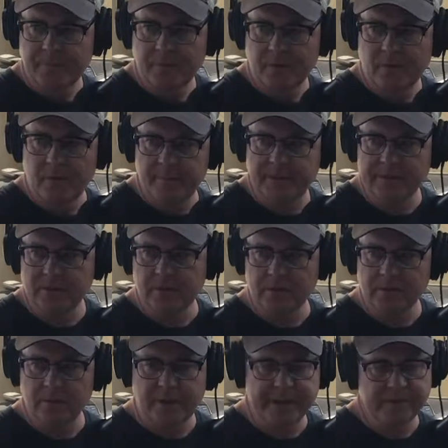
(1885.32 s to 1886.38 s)
all my
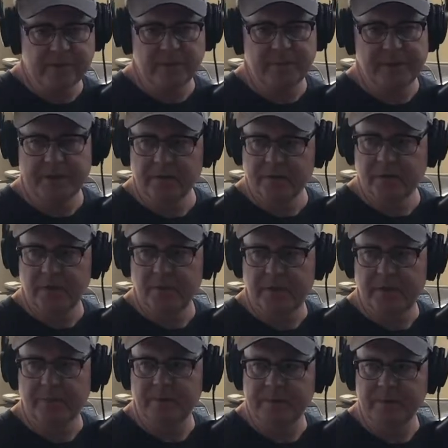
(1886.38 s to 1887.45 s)
songs? Why is somebody else going to
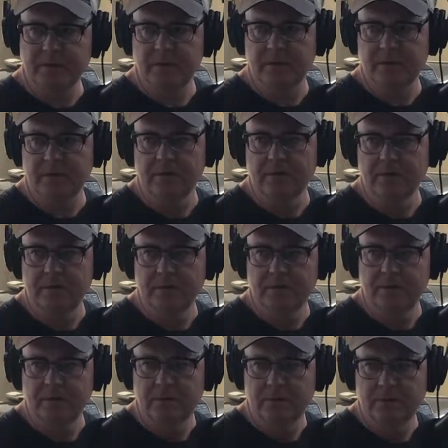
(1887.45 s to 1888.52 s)
play my songs?
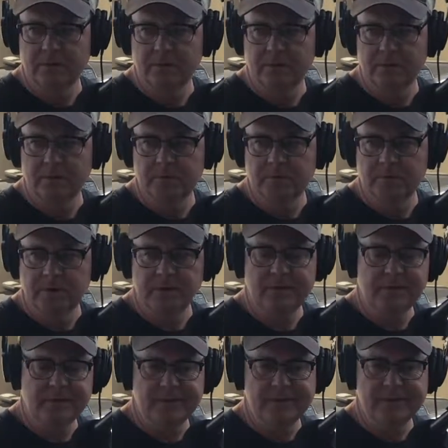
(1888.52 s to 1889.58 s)
Yeah.
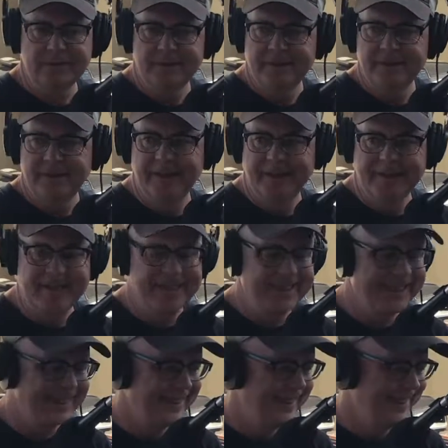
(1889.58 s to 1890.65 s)
That I mean,
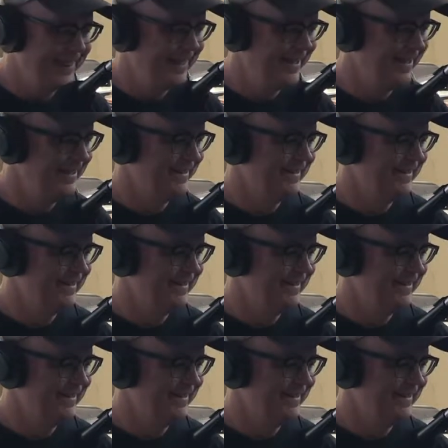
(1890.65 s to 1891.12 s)
see, so I don't